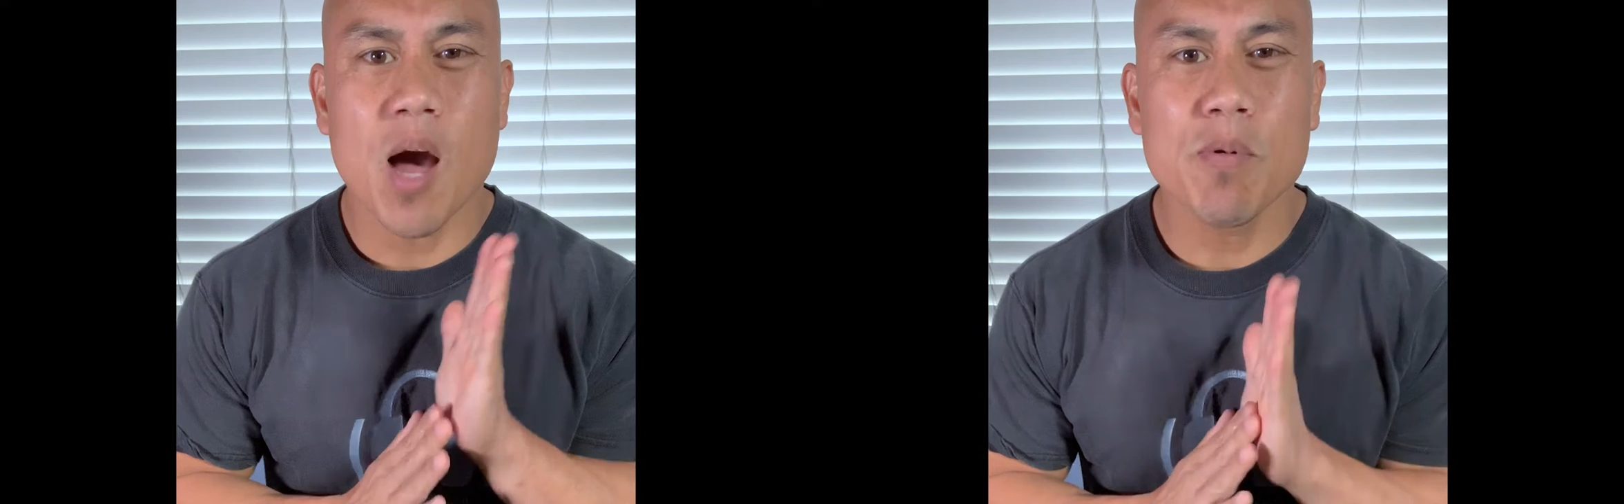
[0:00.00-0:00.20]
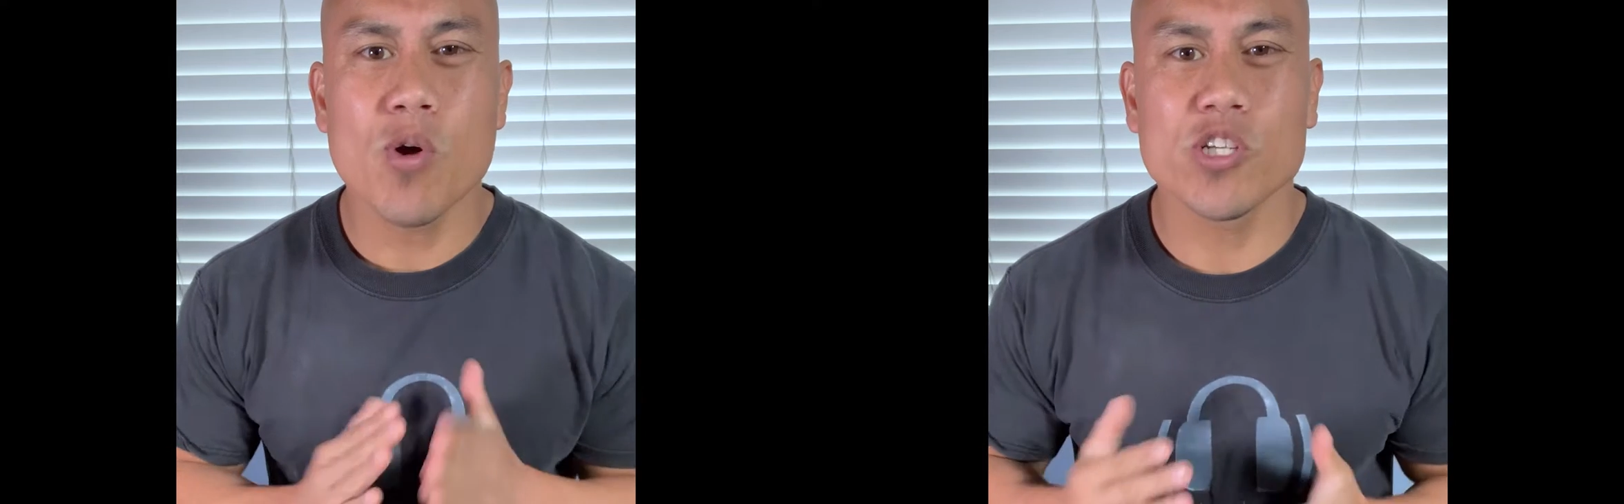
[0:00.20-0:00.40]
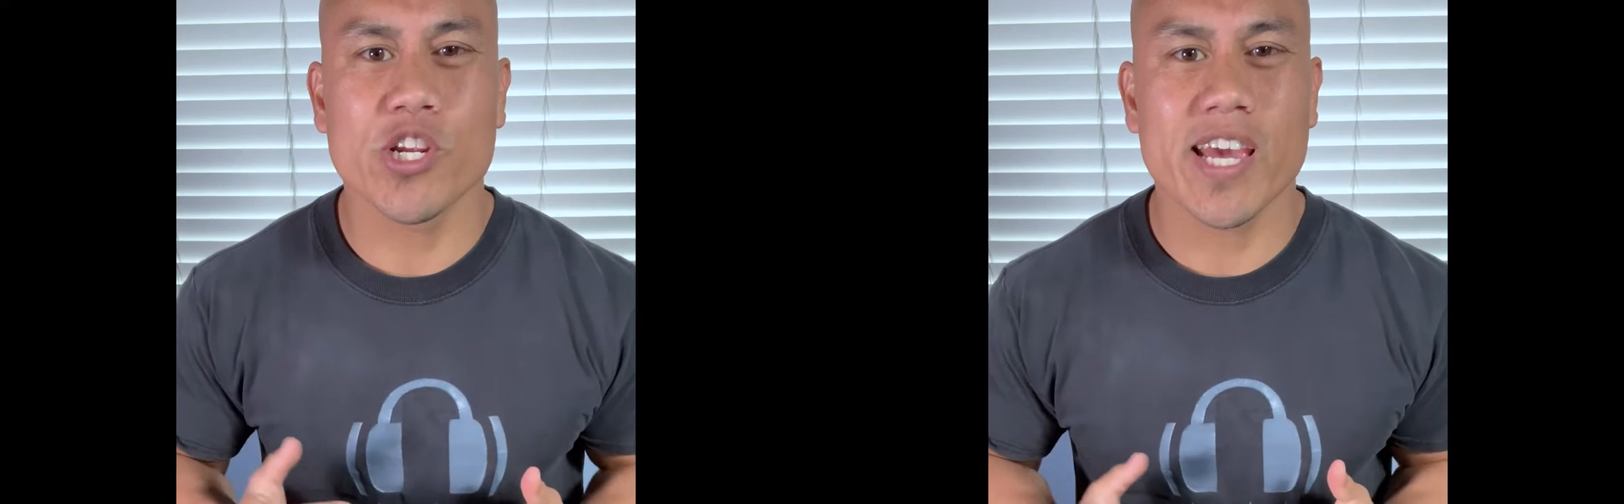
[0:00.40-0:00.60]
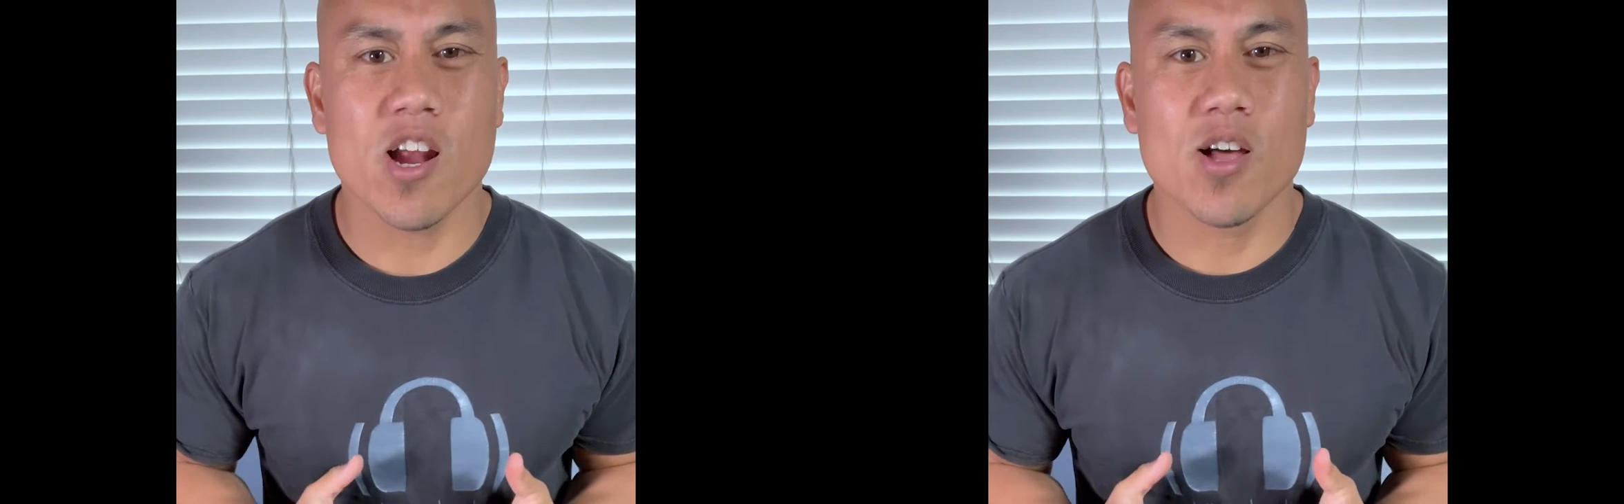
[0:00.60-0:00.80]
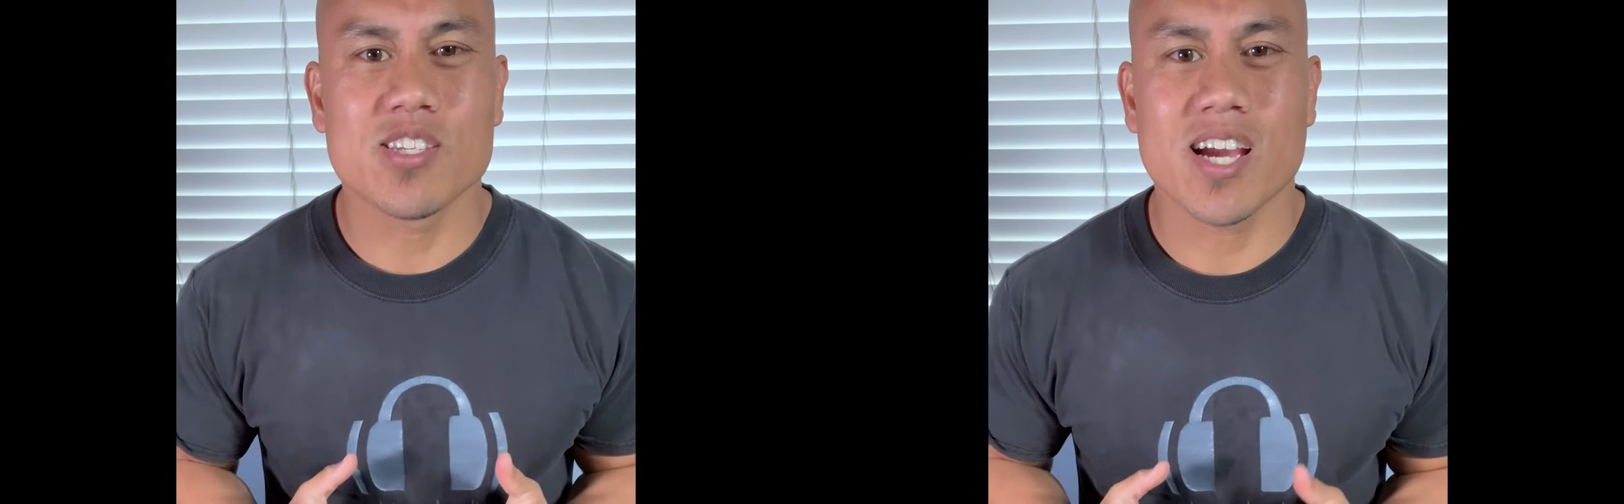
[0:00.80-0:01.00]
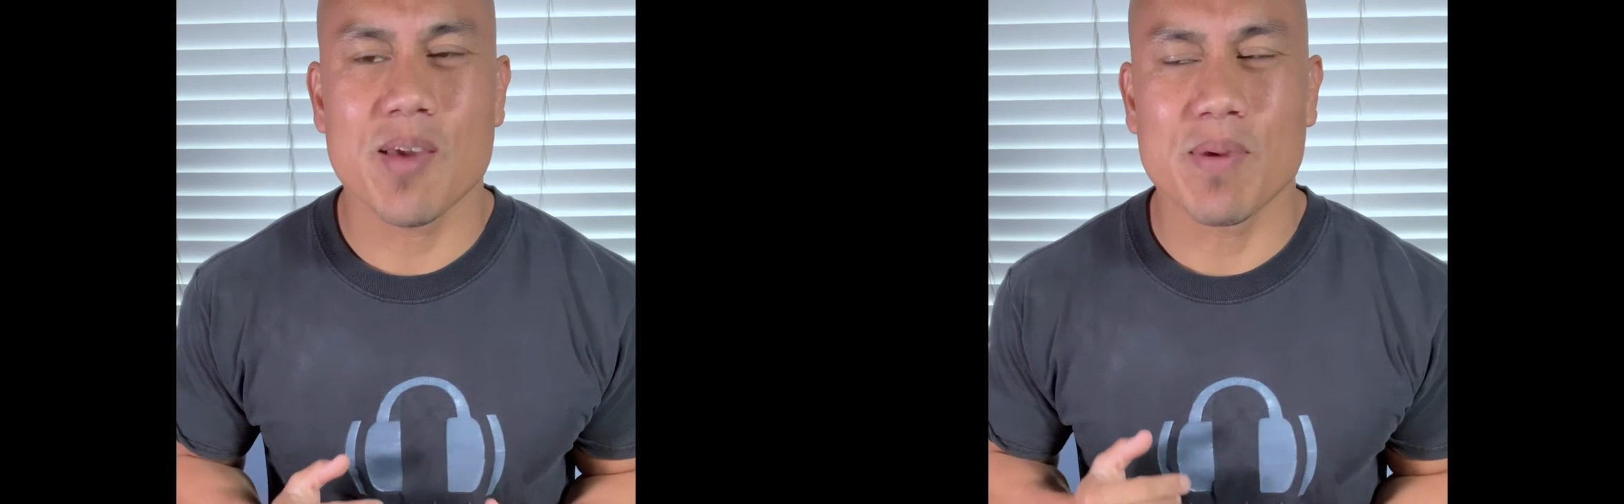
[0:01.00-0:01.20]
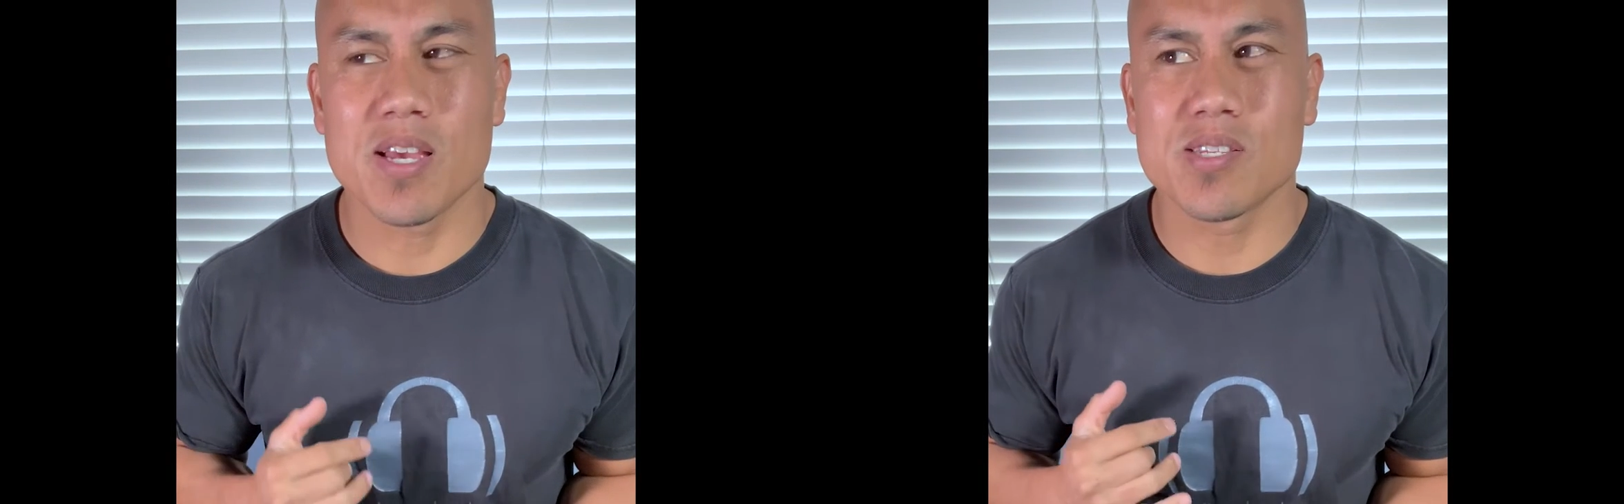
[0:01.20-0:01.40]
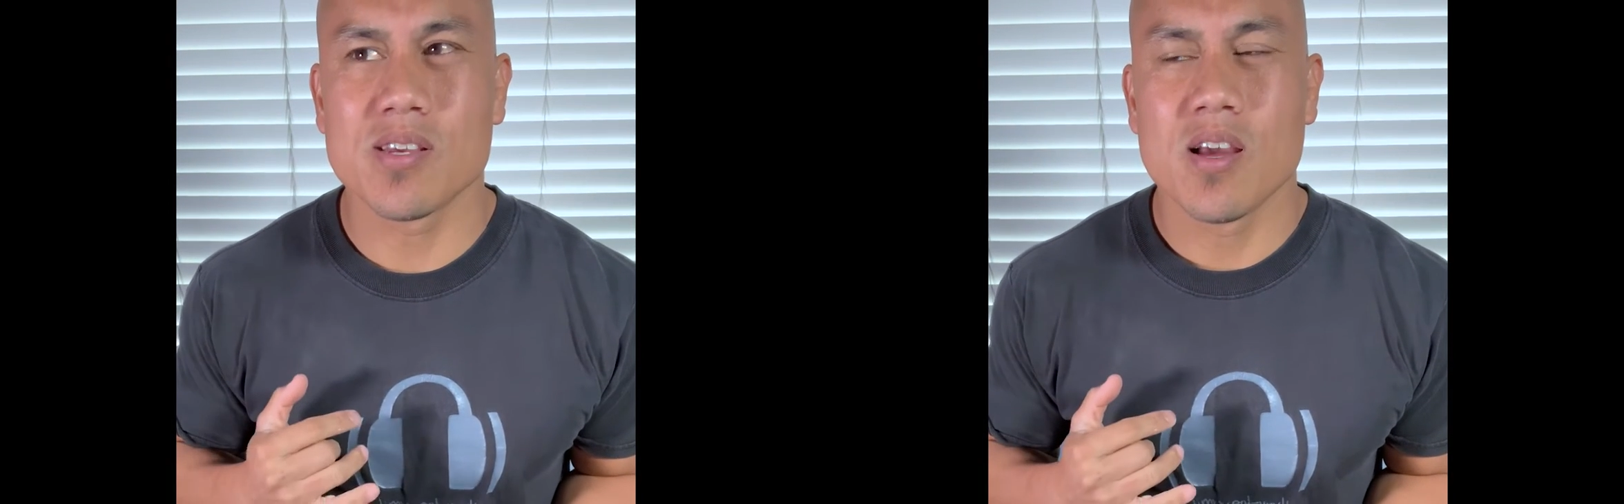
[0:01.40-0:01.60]
Common question I get all the time
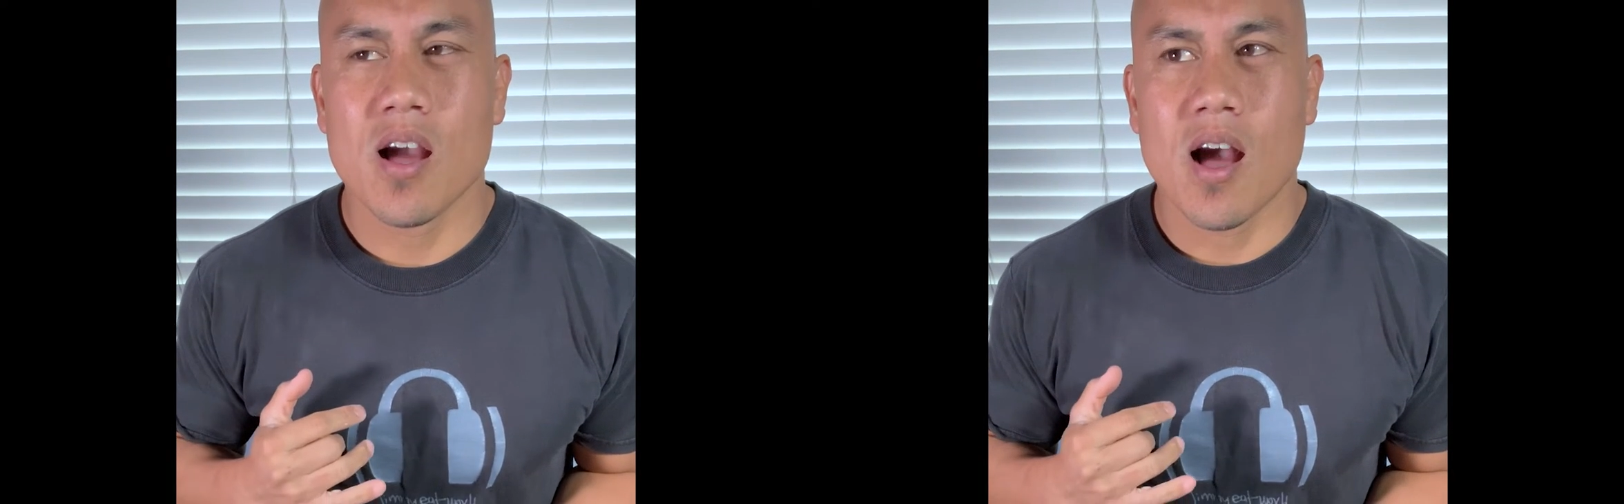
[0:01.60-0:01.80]
is